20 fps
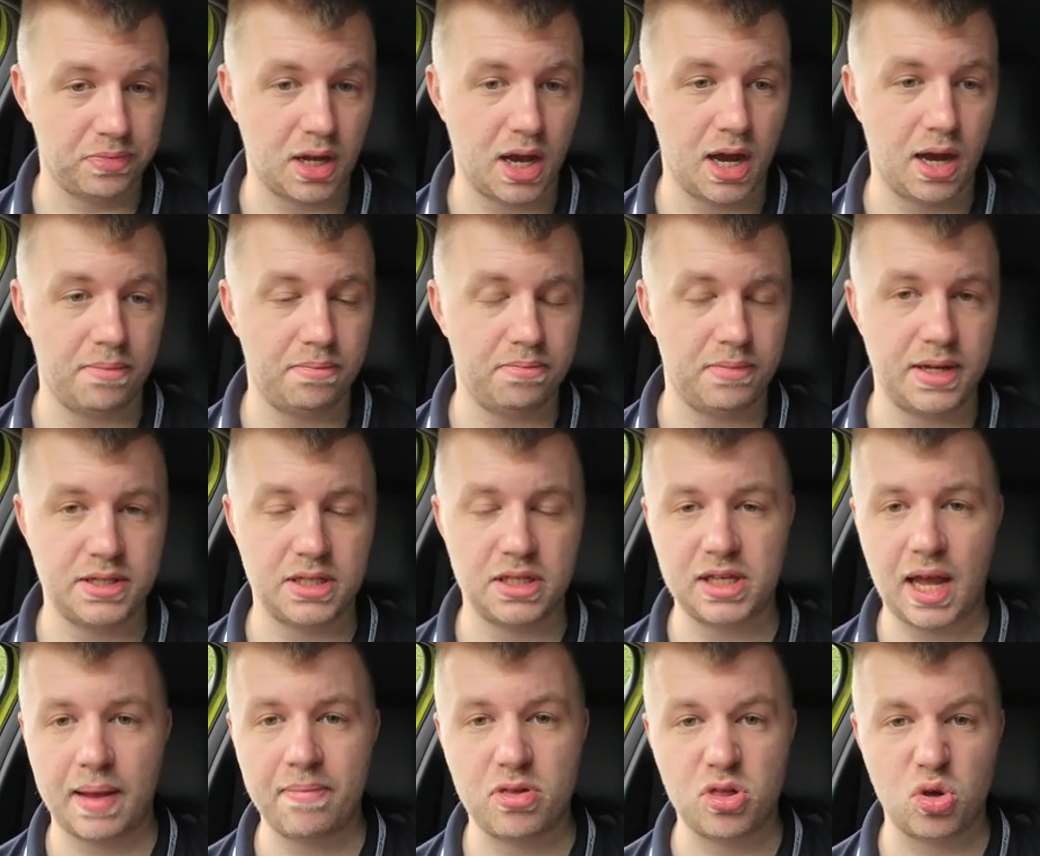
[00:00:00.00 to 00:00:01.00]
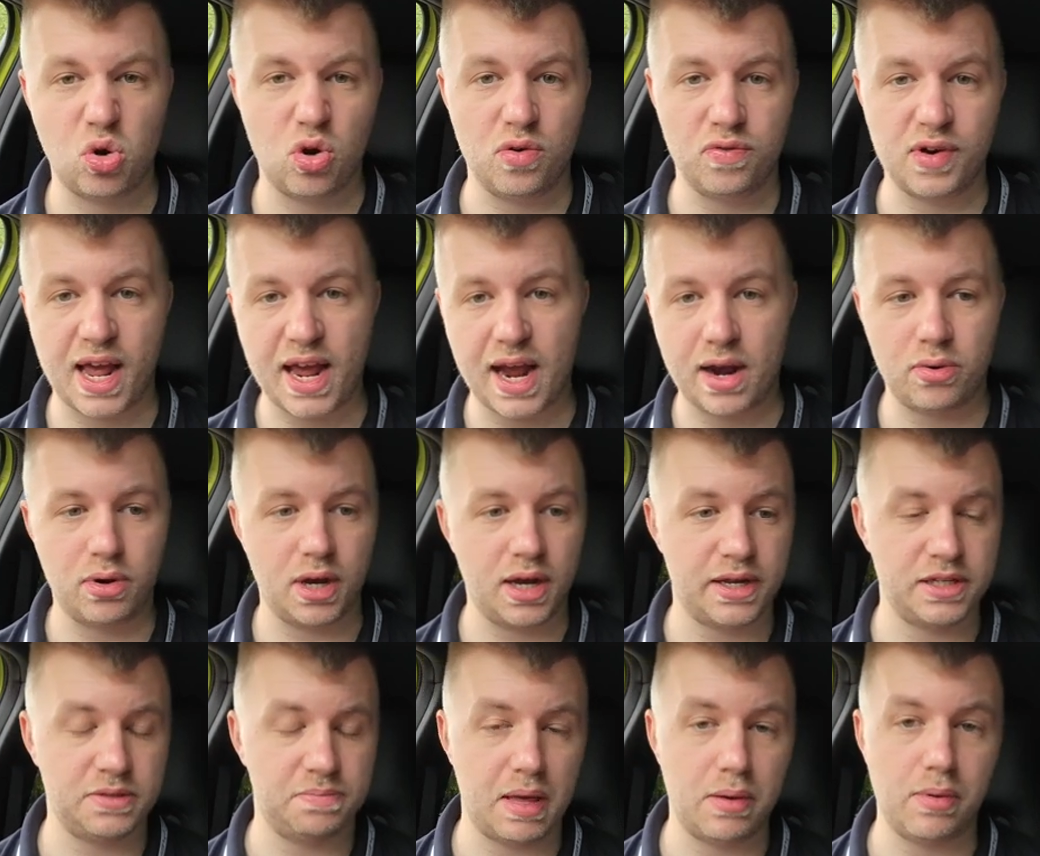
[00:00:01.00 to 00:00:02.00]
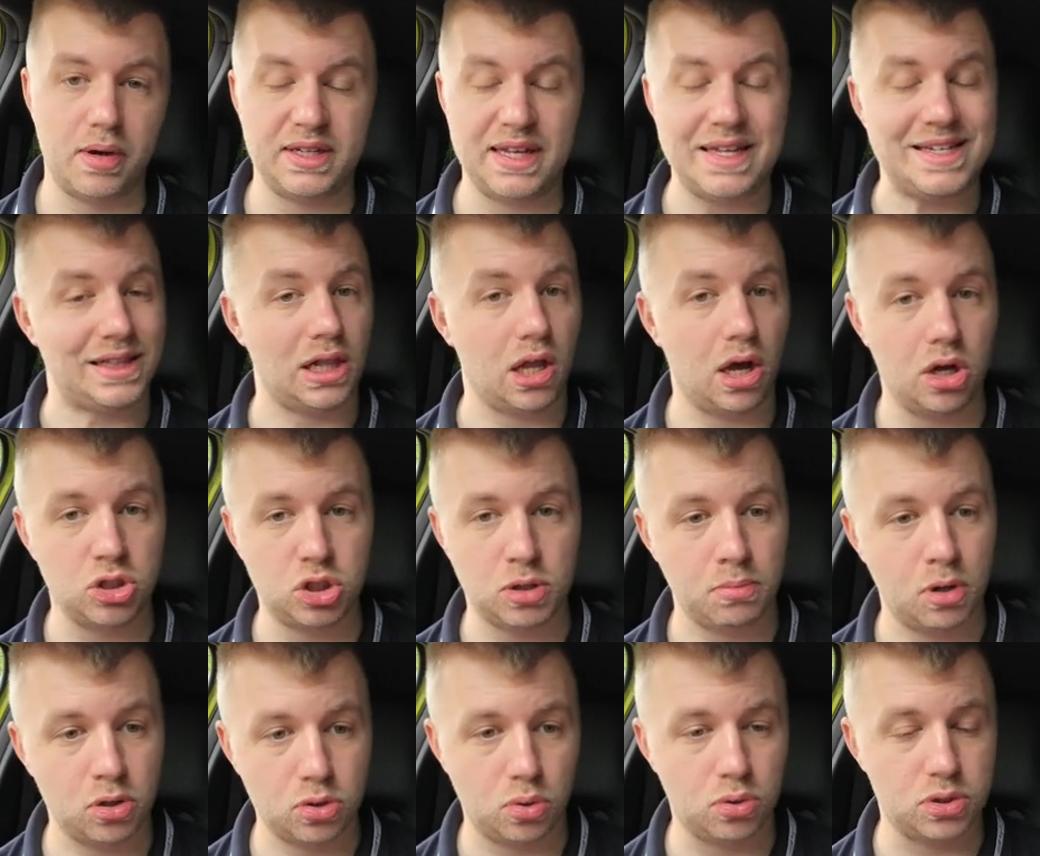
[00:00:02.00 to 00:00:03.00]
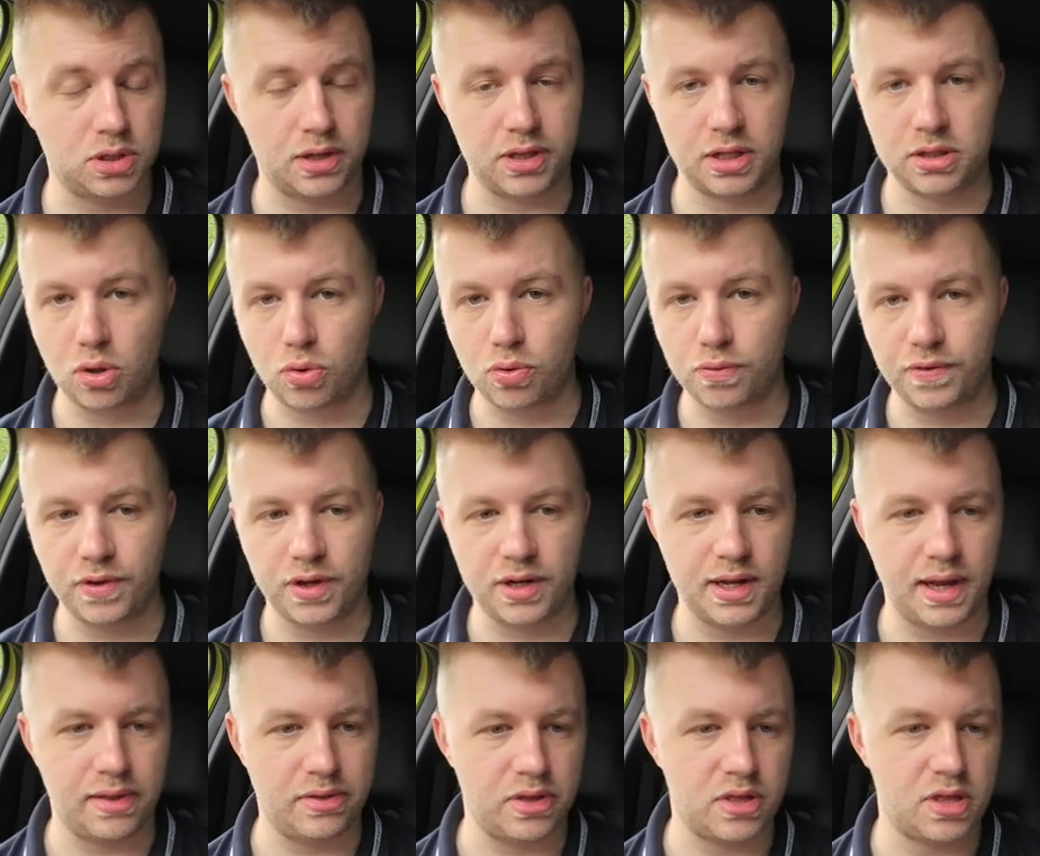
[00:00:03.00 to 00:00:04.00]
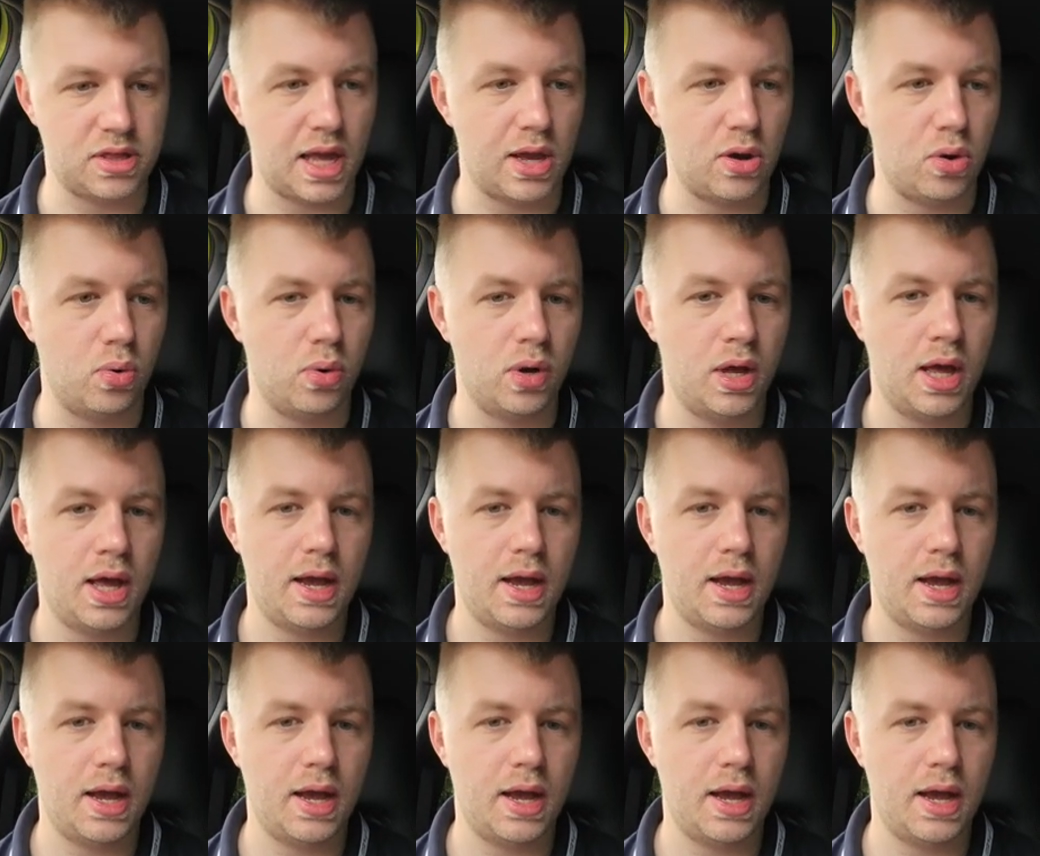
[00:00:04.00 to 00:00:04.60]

It's the same sort of layout as BYD's larger models, like the Dolphin and the Seal.